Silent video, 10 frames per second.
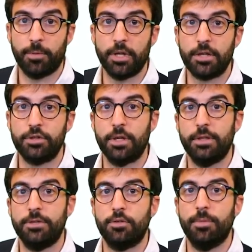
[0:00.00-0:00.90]
production
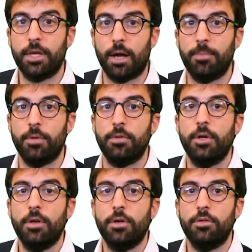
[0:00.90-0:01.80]
needs to be coupled
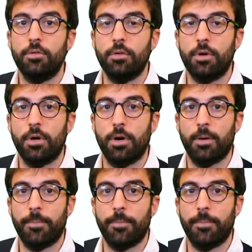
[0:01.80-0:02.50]
to